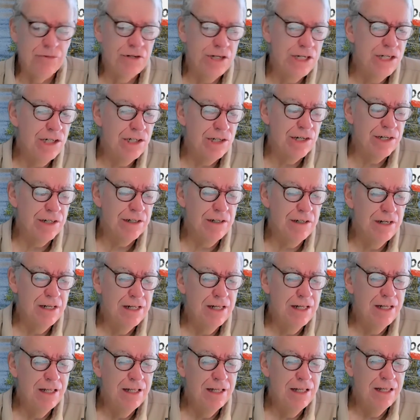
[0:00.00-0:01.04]
preacher,
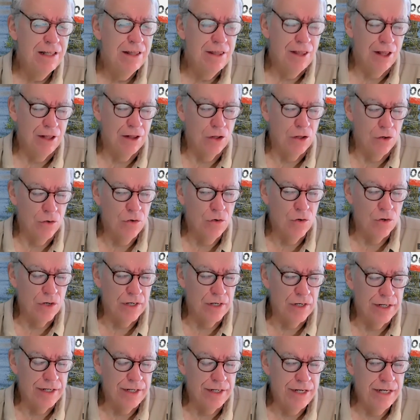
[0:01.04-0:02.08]
the
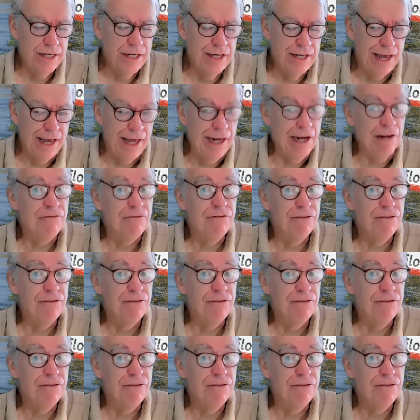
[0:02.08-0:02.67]
Lord, and a